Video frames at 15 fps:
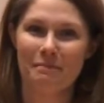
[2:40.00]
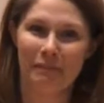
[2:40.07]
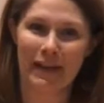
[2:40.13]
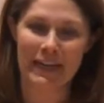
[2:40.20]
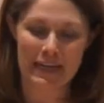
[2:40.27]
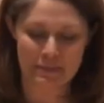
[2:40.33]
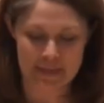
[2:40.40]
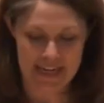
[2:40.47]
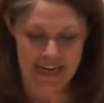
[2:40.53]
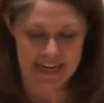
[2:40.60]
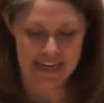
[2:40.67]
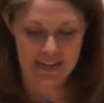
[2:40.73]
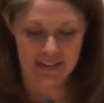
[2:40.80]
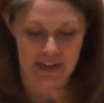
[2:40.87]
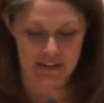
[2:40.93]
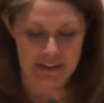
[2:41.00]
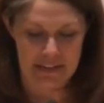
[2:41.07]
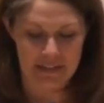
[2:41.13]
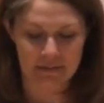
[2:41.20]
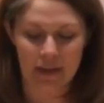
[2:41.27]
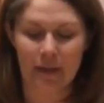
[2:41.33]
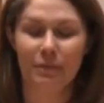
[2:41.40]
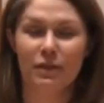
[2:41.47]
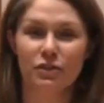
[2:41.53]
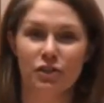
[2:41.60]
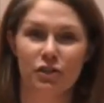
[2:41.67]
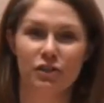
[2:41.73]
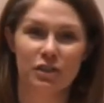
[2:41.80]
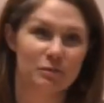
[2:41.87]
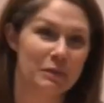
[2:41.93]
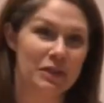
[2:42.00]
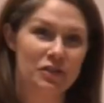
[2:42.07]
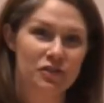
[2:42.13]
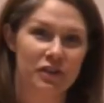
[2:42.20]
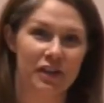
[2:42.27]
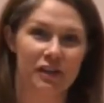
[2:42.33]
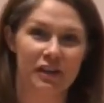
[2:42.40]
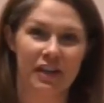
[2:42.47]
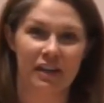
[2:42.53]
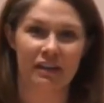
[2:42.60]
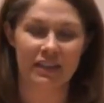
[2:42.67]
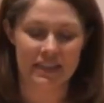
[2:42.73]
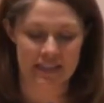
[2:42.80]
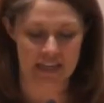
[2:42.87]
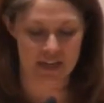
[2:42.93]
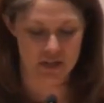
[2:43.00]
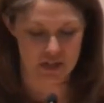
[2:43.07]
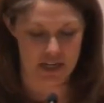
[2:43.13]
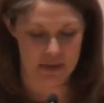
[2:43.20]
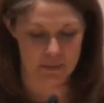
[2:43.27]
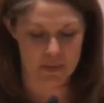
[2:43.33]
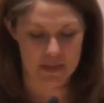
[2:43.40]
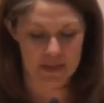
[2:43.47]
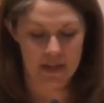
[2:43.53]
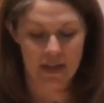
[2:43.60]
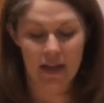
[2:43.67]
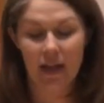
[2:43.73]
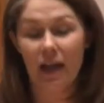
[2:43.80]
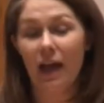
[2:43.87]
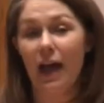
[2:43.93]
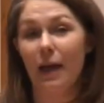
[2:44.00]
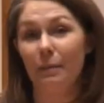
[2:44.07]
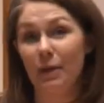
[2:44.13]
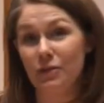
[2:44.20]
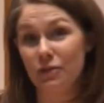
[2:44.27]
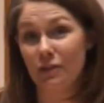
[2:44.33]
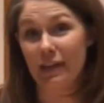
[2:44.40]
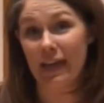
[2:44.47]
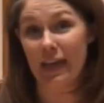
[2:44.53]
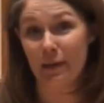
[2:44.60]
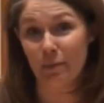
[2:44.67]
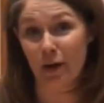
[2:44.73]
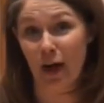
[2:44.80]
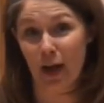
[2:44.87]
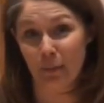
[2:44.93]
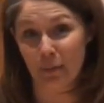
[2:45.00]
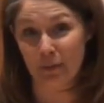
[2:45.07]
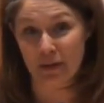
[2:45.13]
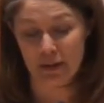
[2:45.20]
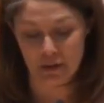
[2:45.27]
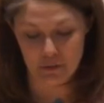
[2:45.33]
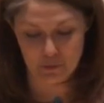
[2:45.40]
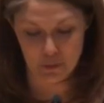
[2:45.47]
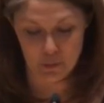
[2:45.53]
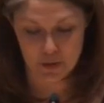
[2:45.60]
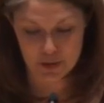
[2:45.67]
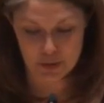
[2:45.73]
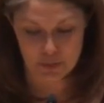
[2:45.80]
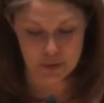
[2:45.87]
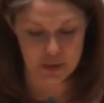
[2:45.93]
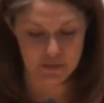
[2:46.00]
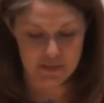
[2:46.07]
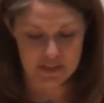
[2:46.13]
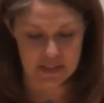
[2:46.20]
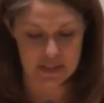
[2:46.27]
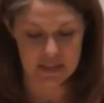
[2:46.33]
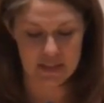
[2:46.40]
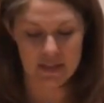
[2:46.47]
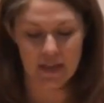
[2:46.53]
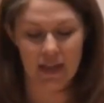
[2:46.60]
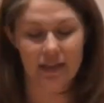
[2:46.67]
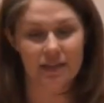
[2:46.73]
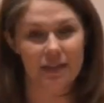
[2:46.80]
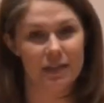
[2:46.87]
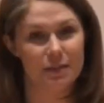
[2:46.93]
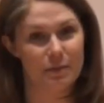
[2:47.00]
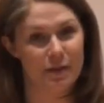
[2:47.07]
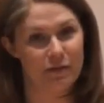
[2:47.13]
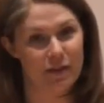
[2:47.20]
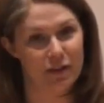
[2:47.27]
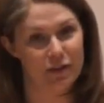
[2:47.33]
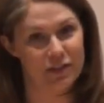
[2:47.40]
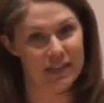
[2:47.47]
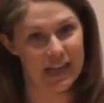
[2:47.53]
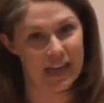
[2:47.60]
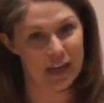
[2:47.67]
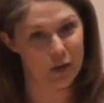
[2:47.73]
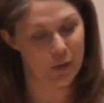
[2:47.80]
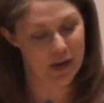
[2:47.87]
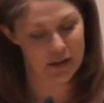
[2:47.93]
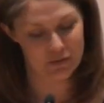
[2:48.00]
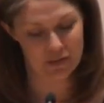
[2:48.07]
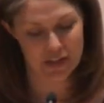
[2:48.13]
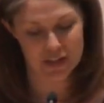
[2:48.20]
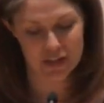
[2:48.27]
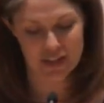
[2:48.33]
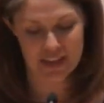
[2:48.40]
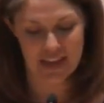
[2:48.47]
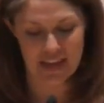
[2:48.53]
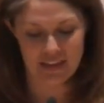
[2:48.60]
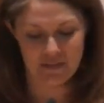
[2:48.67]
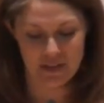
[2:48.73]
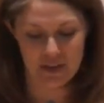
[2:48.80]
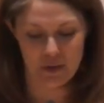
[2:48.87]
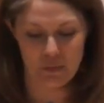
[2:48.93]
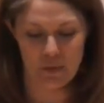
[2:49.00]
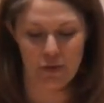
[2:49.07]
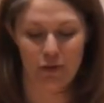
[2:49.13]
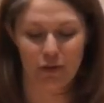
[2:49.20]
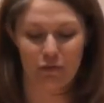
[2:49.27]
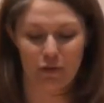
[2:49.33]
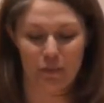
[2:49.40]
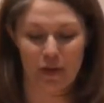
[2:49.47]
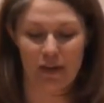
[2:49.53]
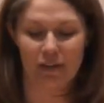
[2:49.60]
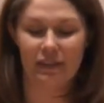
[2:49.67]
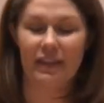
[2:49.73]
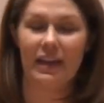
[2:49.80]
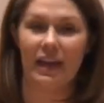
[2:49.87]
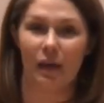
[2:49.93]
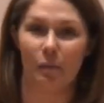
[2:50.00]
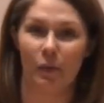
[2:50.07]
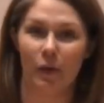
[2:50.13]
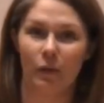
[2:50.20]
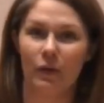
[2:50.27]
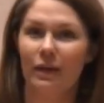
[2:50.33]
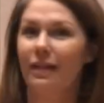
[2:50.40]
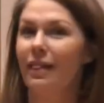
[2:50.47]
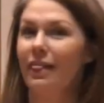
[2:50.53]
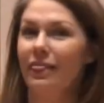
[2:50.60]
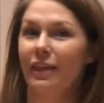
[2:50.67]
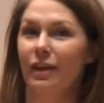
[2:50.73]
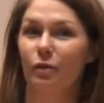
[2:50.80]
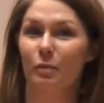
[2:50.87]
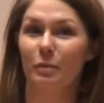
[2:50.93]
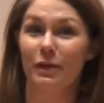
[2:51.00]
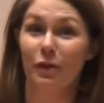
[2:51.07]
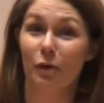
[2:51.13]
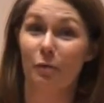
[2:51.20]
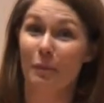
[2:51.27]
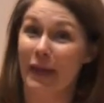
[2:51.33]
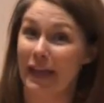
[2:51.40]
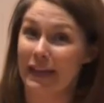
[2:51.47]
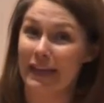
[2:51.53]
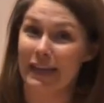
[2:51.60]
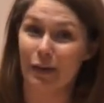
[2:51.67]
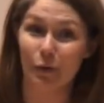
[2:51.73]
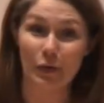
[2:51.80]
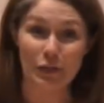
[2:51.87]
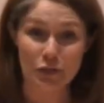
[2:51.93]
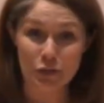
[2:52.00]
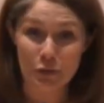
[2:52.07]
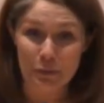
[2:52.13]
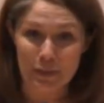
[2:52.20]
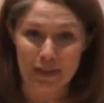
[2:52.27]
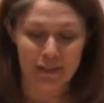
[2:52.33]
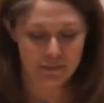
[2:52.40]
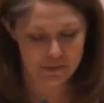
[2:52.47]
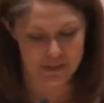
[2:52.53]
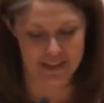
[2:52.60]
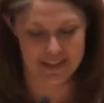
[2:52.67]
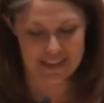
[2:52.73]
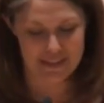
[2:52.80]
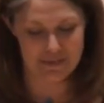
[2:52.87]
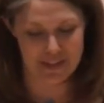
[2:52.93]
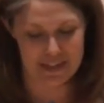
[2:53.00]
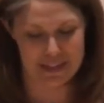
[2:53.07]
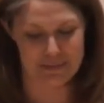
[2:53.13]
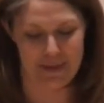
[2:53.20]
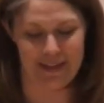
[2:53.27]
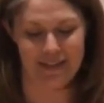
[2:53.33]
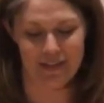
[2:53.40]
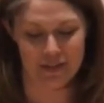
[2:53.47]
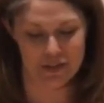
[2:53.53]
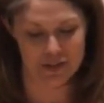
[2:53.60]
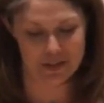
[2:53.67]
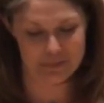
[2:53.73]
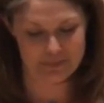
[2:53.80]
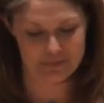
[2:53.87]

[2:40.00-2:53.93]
My name's Katy Clowney. I'm the church administrator here at St. James. I'm also the camera operator for worship services, and since my fingers can't quite reach the AV computer from here at the AMBO, there will be no panning or zooming for this evening's message.